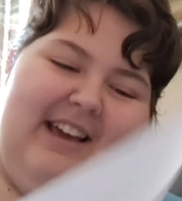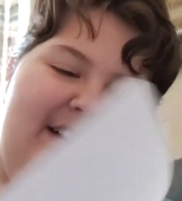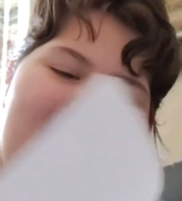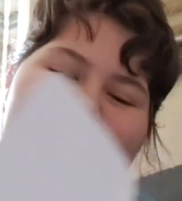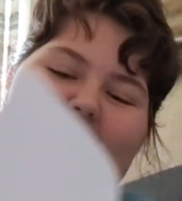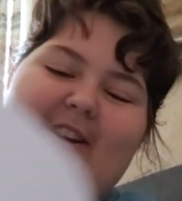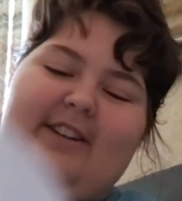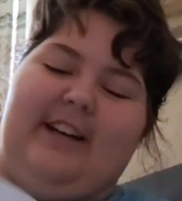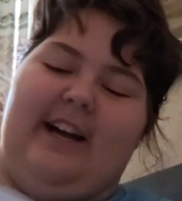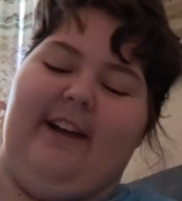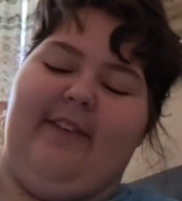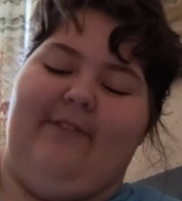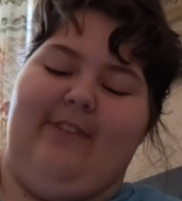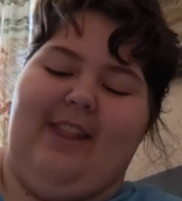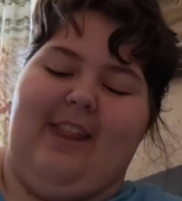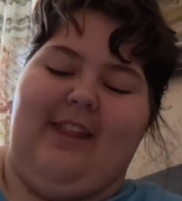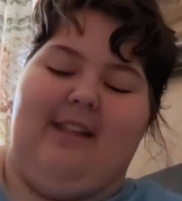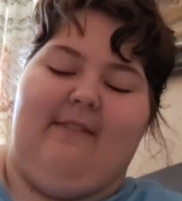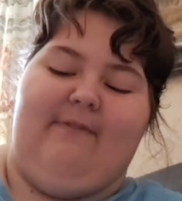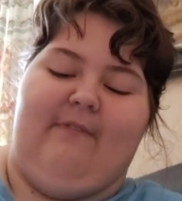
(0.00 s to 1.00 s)
Which I
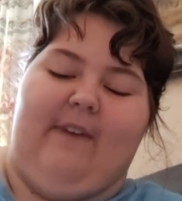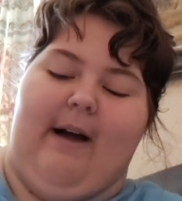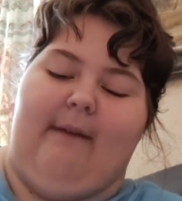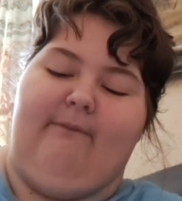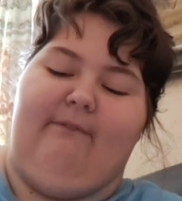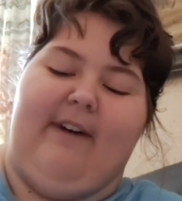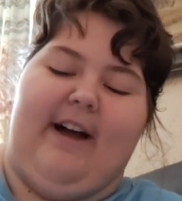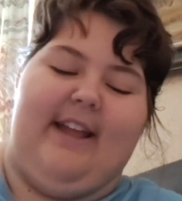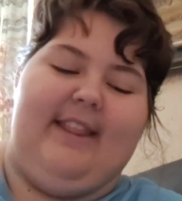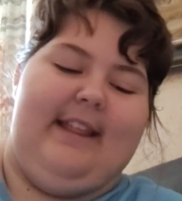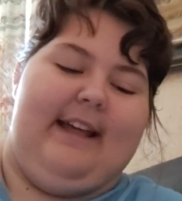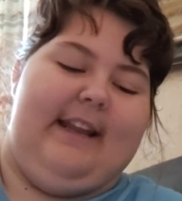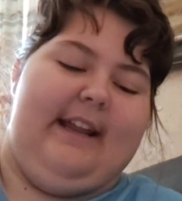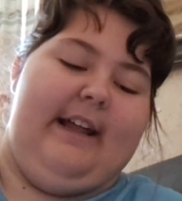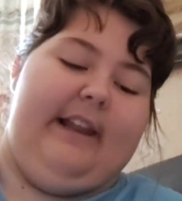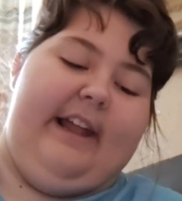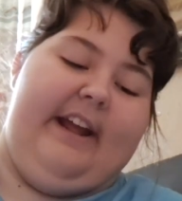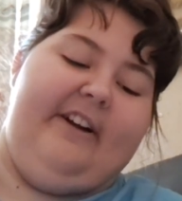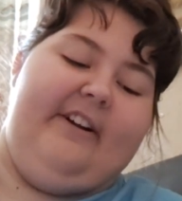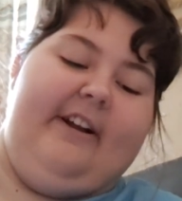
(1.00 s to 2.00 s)
find that
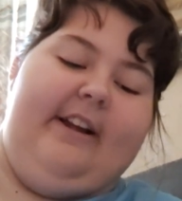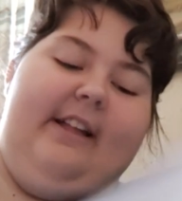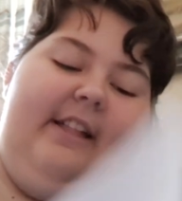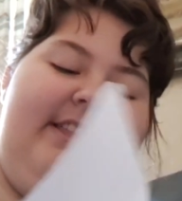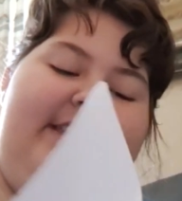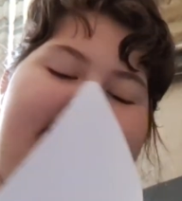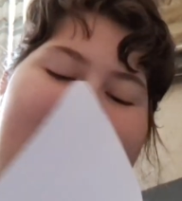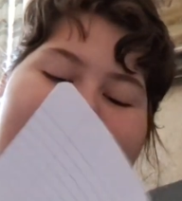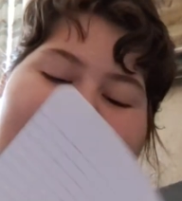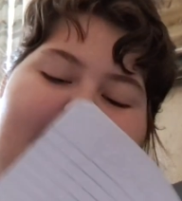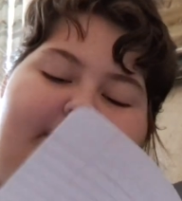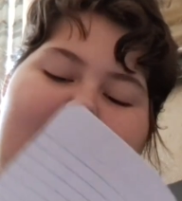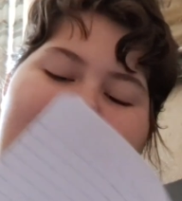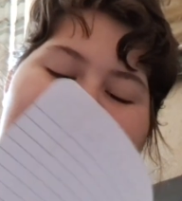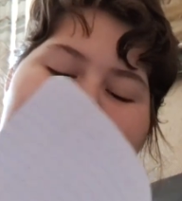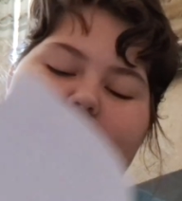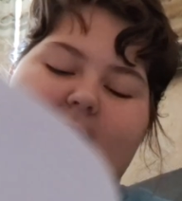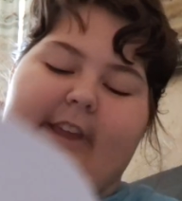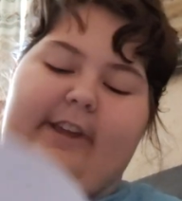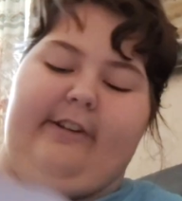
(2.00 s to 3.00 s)
hilarious now. I'm just
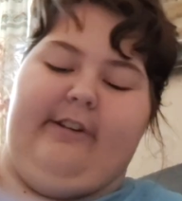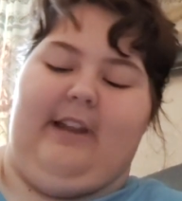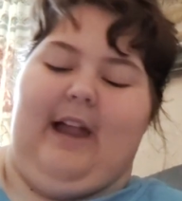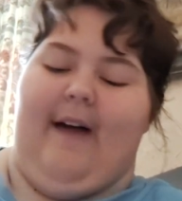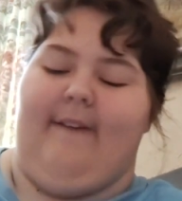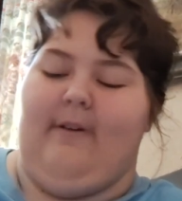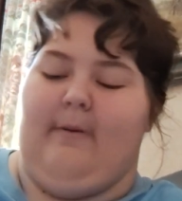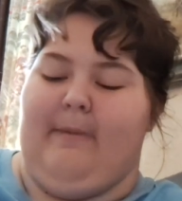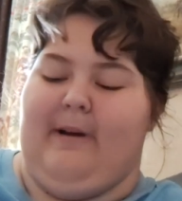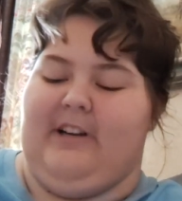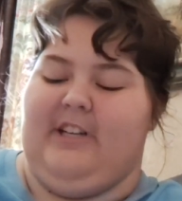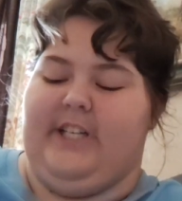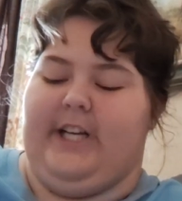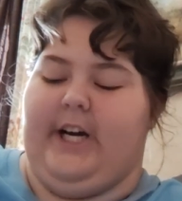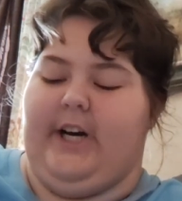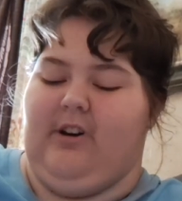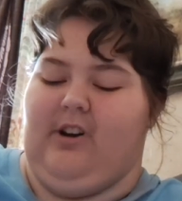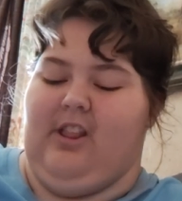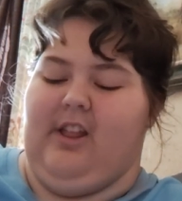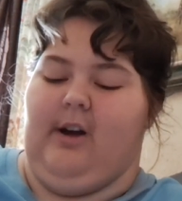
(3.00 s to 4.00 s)
gonna sit here laughing at my
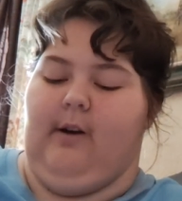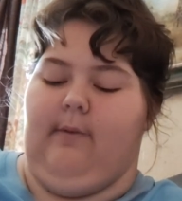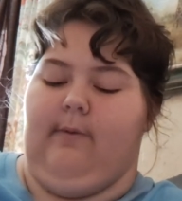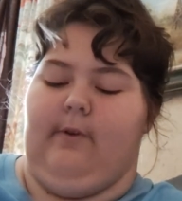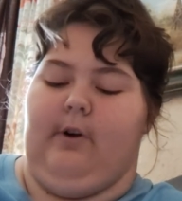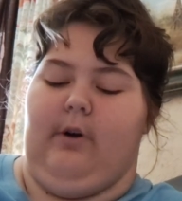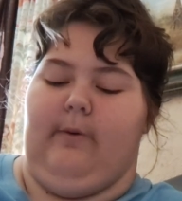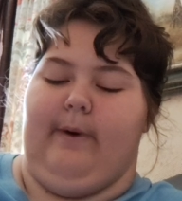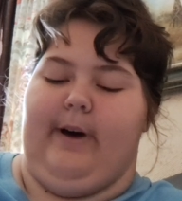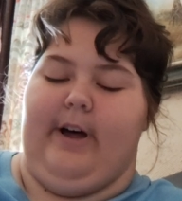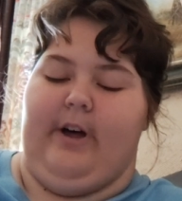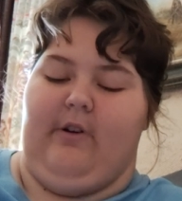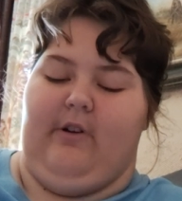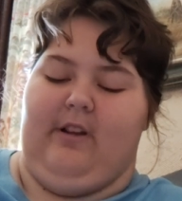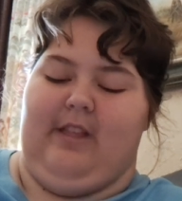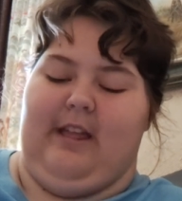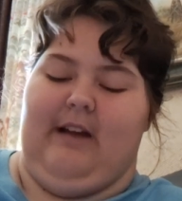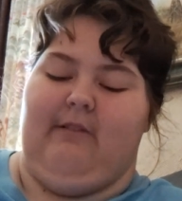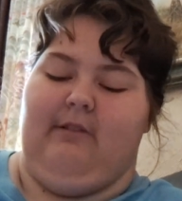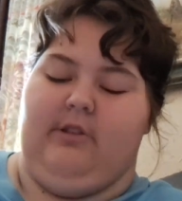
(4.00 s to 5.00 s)
child self for a while,
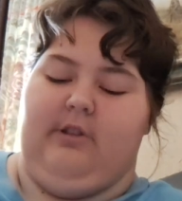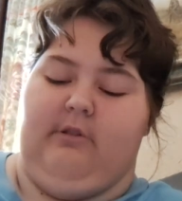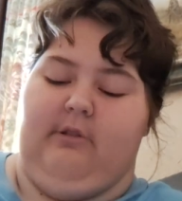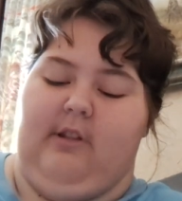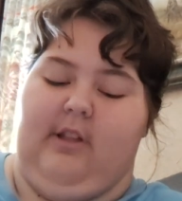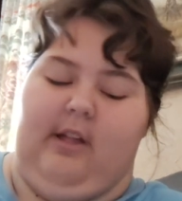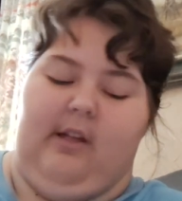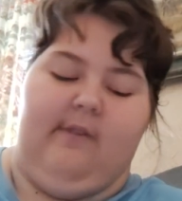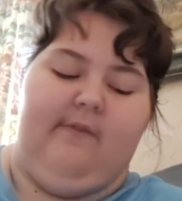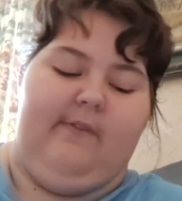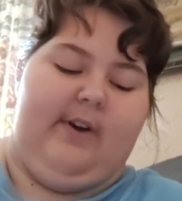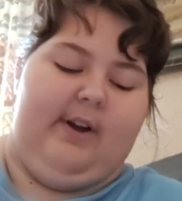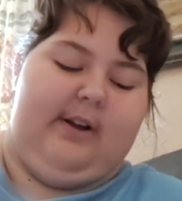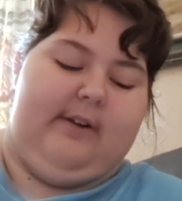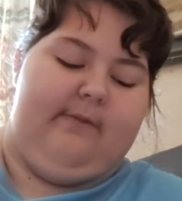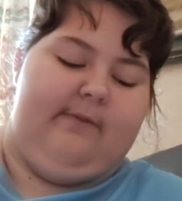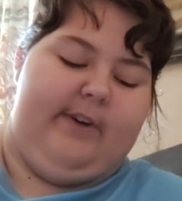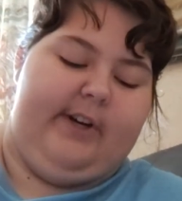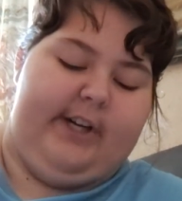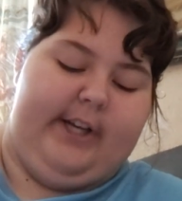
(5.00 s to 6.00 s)
because that right there is just
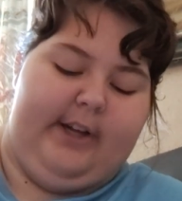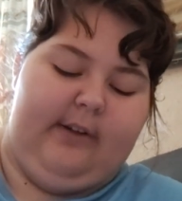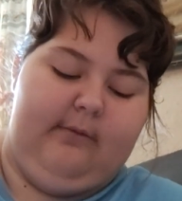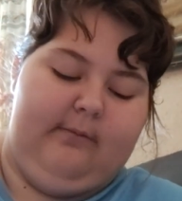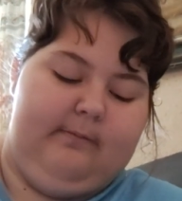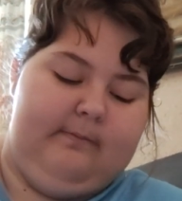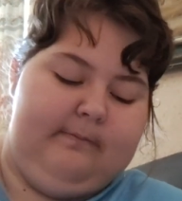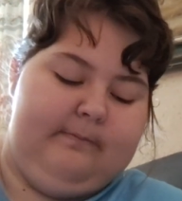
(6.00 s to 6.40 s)
fucking funny.